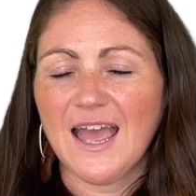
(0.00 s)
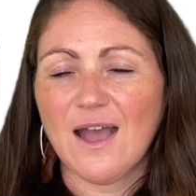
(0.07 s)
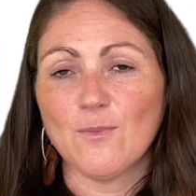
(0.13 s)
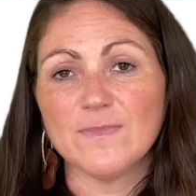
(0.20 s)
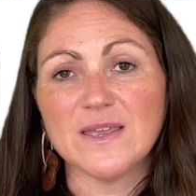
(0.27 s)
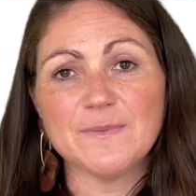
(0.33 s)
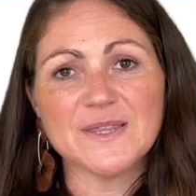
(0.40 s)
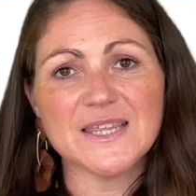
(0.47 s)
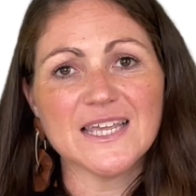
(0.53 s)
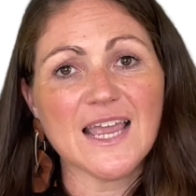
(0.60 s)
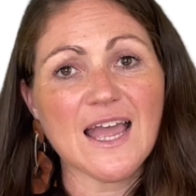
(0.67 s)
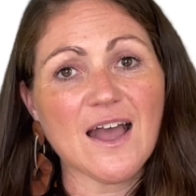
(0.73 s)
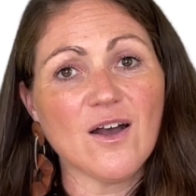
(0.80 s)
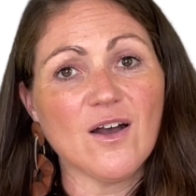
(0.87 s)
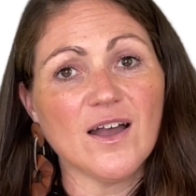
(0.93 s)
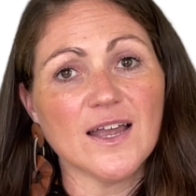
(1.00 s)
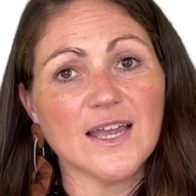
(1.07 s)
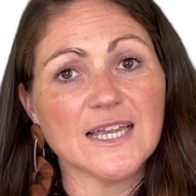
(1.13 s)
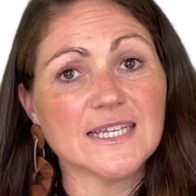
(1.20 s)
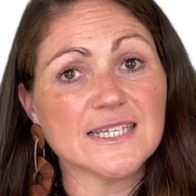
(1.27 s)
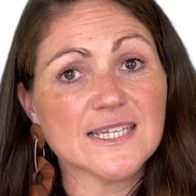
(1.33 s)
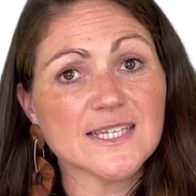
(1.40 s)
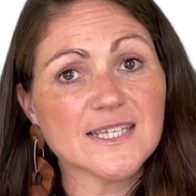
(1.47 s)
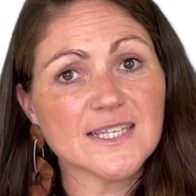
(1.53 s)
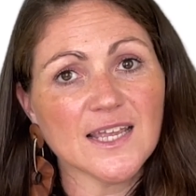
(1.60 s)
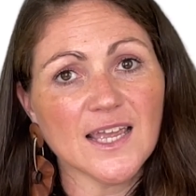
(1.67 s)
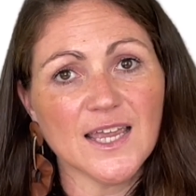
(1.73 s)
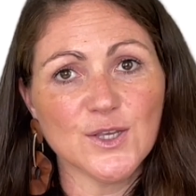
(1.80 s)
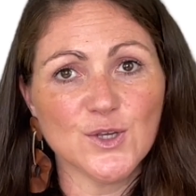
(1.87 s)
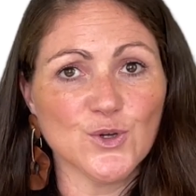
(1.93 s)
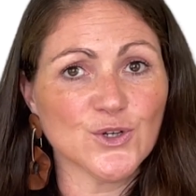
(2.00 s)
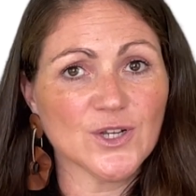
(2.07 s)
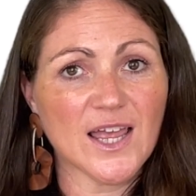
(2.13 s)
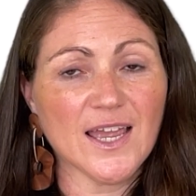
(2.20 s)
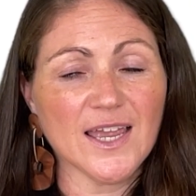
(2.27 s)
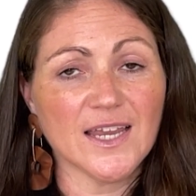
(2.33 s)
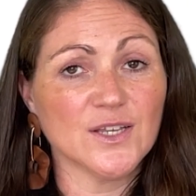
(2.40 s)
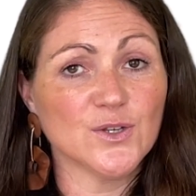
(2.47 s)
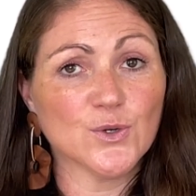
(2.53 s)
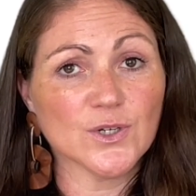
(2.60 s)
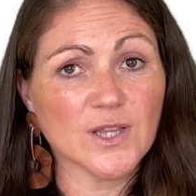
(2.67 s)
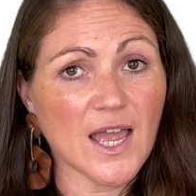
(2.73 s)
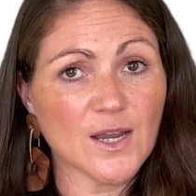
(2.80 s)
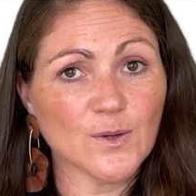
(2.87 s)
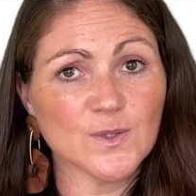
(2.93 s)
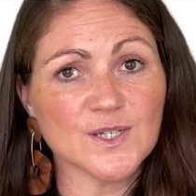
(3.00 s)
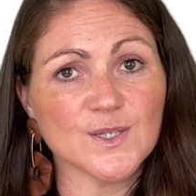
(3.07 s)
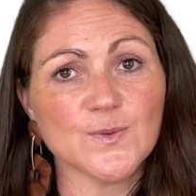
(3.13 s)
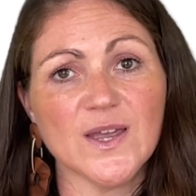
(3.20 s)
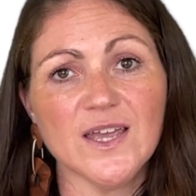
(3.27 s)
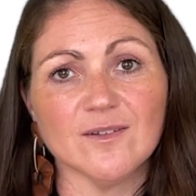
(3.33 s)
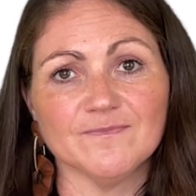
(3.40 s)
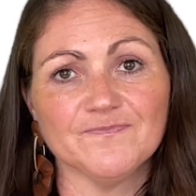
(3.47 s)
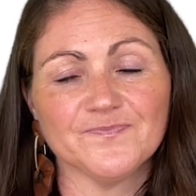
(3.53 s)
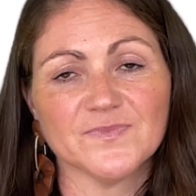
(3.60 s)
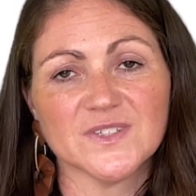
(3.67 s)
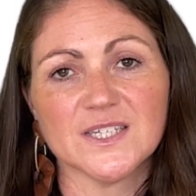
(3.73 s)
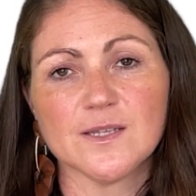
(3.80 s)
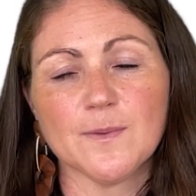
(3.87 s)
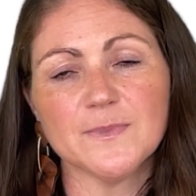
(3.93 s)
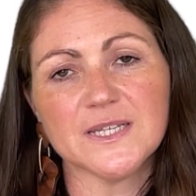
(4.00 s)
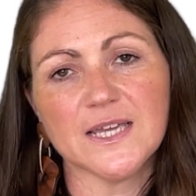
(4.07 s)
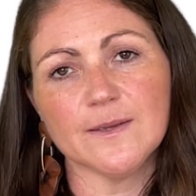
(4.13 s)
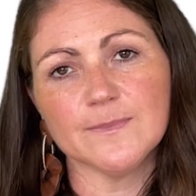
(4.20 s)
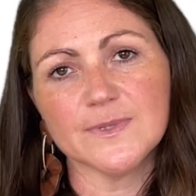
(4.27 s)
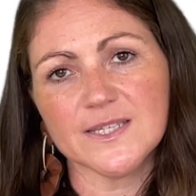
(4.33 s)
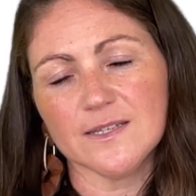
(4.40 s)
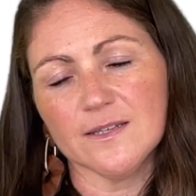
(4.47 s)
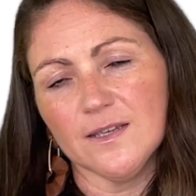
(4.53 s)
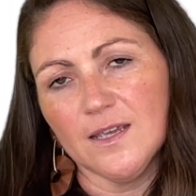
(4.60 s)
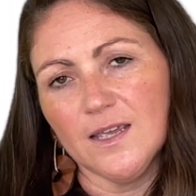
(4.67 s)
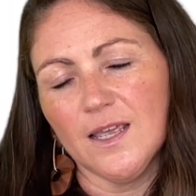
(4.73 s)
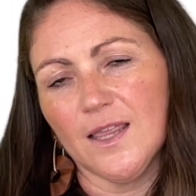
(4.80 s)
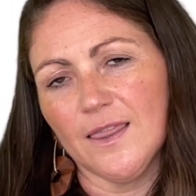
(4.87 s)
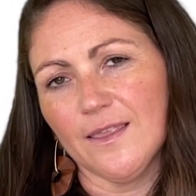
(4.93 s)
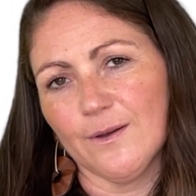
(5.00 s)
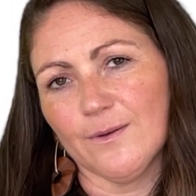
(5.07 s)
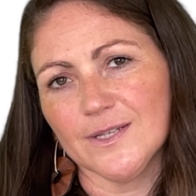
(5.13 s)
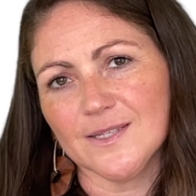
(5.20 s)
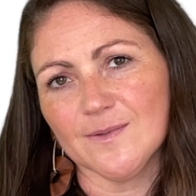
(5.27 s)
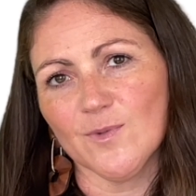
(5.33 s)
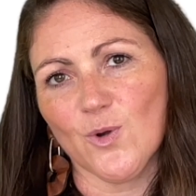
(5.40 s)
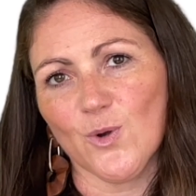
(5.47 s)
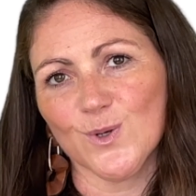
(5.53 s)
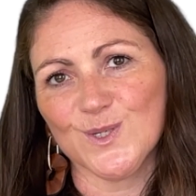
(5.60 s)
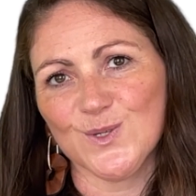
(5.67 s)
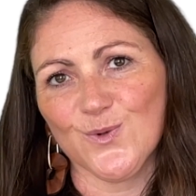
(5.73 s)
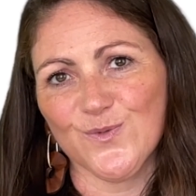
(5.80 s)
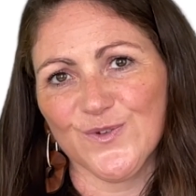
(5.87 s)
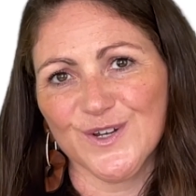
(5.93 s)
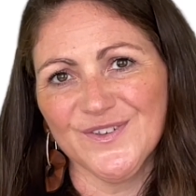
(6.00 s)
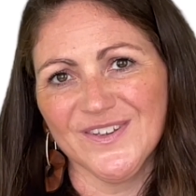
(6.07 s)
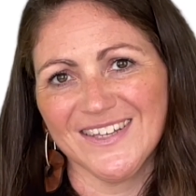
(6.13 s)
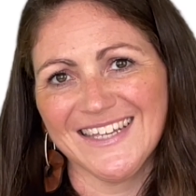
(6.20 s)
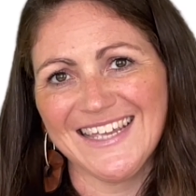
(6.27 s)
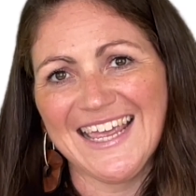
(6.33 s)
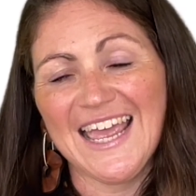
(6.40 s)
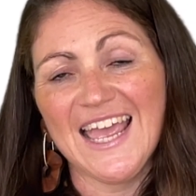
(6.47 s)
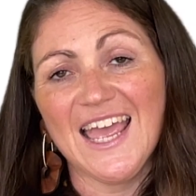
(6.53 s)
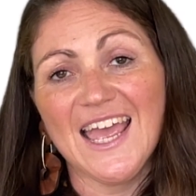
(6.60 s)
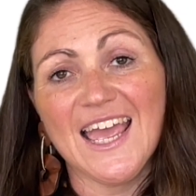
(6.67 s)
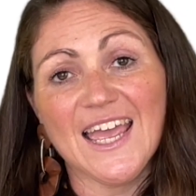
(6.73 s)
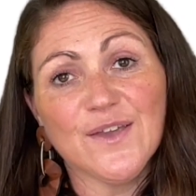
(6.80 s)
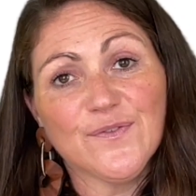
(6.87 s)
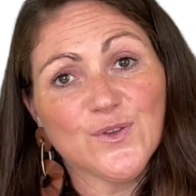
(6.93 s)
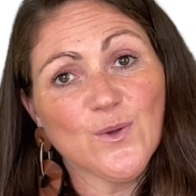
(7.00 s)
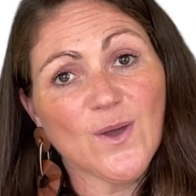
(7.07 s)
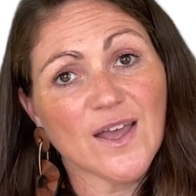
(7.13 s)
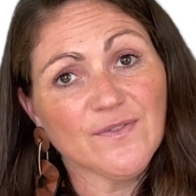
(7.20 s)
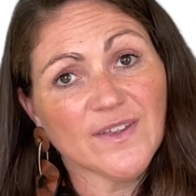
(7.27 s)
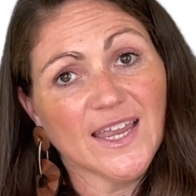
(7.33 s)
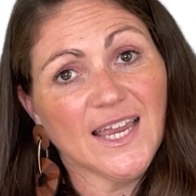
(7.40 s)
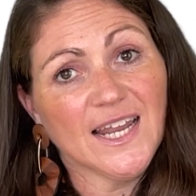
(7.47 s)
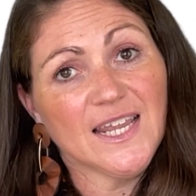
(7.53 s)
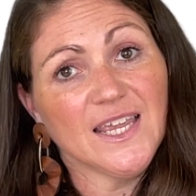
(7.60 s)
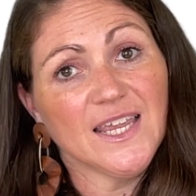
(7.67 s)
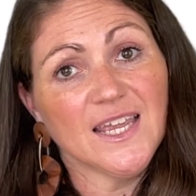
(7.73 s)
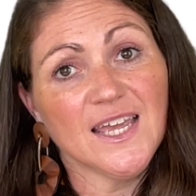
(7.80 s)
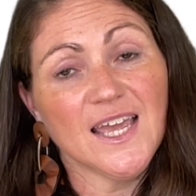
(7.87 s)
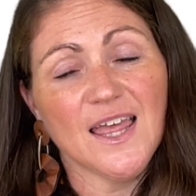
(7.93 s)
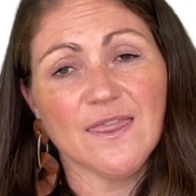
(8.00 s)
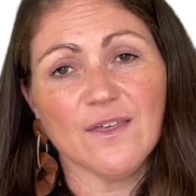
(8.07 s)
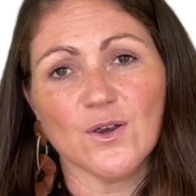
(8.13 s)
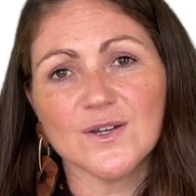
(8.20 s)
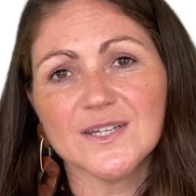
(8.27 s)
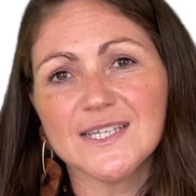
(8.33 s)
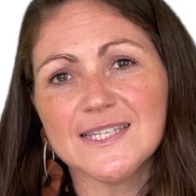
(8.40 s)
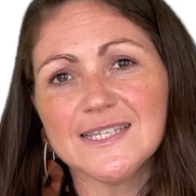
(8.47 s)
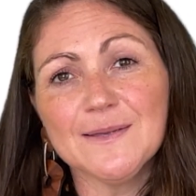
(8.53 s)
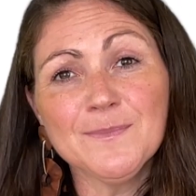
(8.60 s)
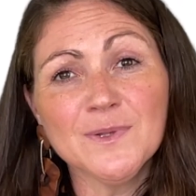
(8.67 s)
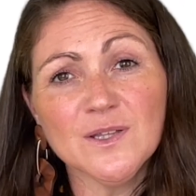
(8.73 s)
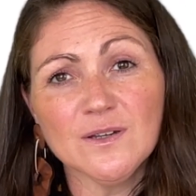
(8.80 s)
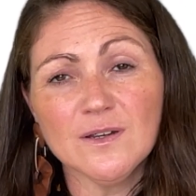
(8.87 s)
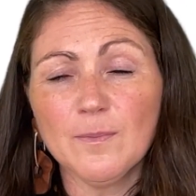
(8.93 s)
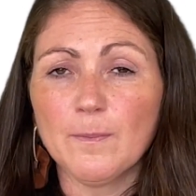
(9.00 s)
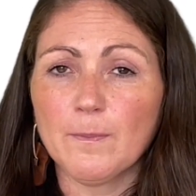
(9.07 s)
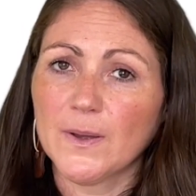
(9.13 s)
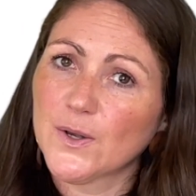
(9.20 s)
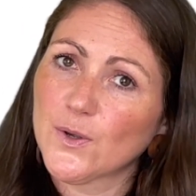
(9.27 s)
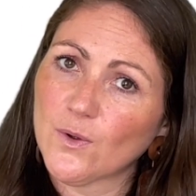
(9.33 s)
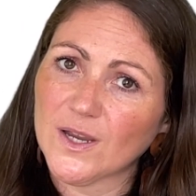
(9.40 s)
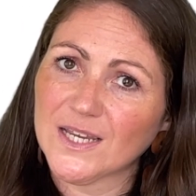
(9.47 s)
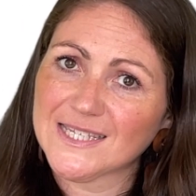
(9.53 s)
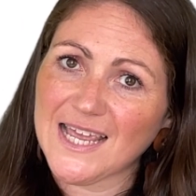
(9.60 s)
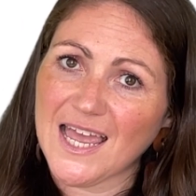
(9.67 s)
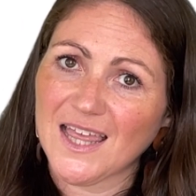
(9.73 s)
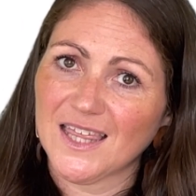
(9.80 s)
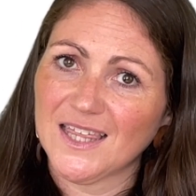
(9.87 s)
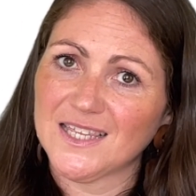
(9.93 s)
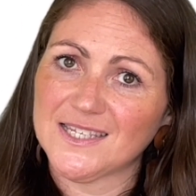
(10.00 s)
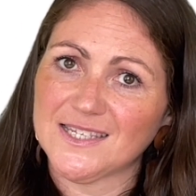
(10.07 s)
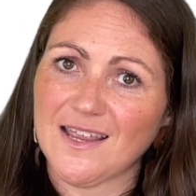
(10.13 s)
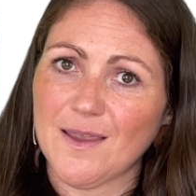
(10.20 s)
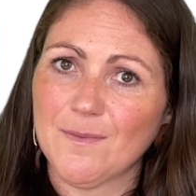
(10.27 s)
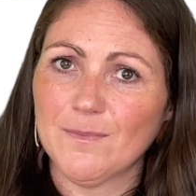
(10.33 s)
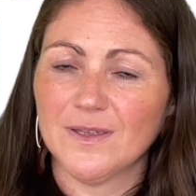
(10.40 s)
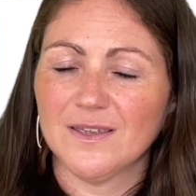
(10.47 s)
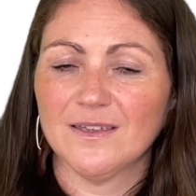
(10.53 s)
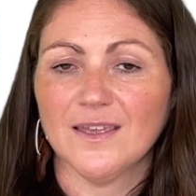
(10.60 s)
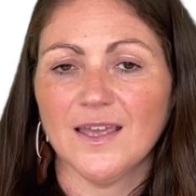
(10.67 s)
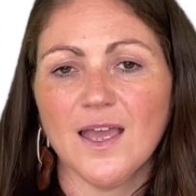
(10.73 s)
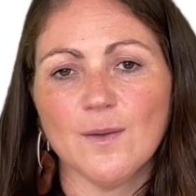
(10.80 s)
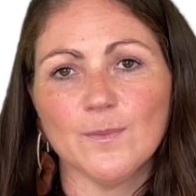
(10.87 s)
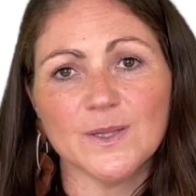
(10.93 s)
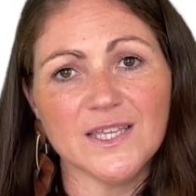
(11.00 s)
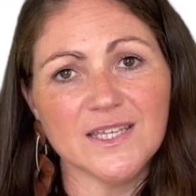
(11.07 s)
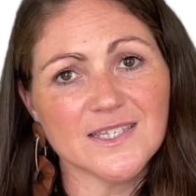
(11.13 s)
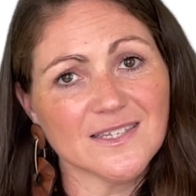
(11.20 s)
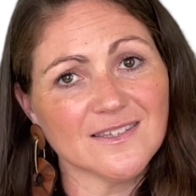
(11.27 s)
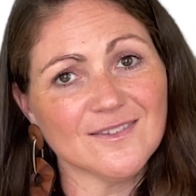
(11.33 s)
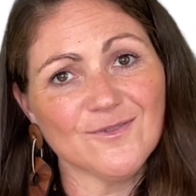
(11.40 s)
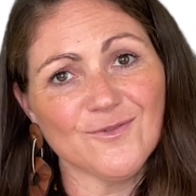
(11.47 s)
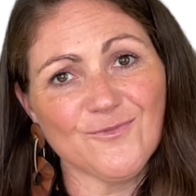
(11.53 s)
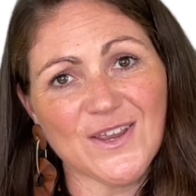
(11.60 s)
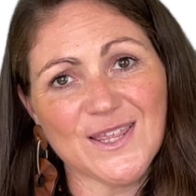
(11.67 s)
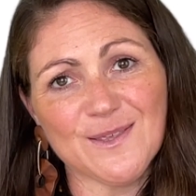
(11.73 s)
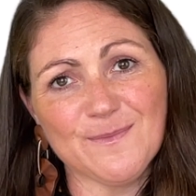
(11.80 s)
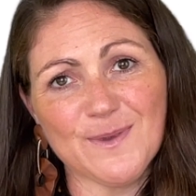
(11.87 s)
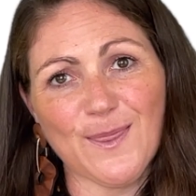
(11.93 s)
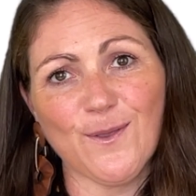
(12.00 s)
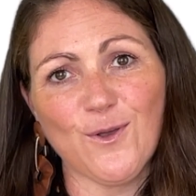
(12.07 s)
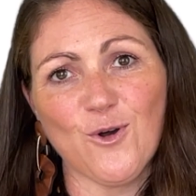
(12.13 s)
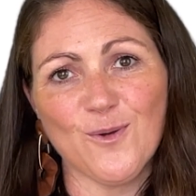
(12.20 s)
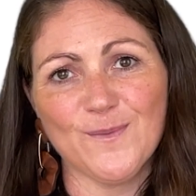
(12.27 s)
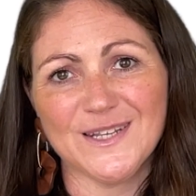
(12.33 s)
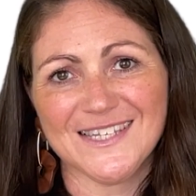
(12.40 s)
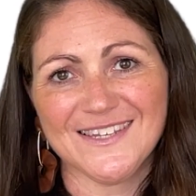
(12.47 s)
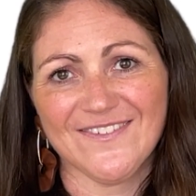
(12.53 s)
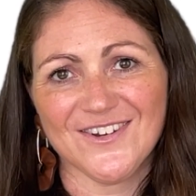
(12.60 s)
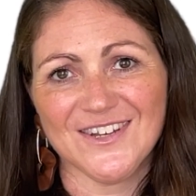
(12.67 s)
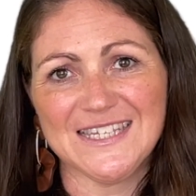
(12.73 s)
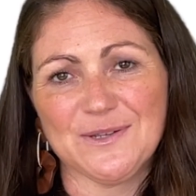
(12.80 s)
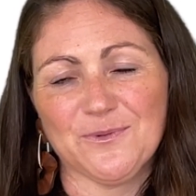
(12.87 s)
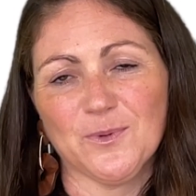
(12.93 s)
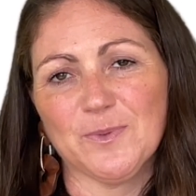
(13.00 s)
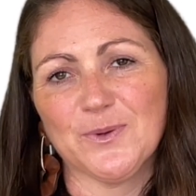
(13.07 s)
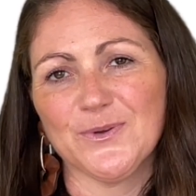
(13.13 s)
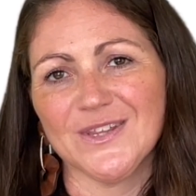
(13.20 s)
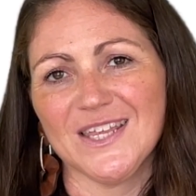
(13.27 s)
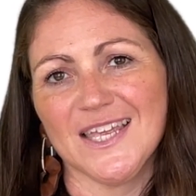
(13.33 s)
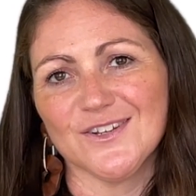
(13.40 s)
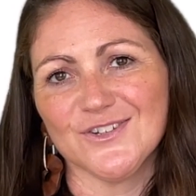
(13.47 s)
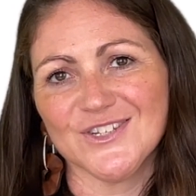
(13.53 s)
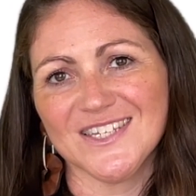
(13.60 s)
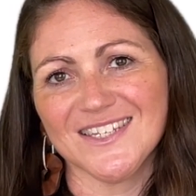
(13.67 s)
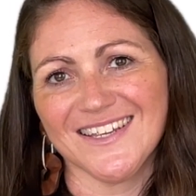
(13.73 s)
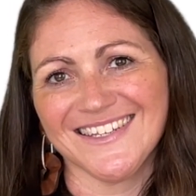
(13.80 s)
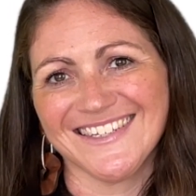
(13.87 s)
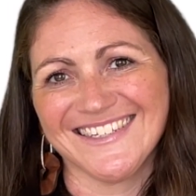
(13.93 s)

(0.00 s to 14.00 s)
Maybe they exist in your language as well. Sometimes there is some crossover. If you have any that are similar but not exactly the same, please write them in the comments for us. It would be really interesting.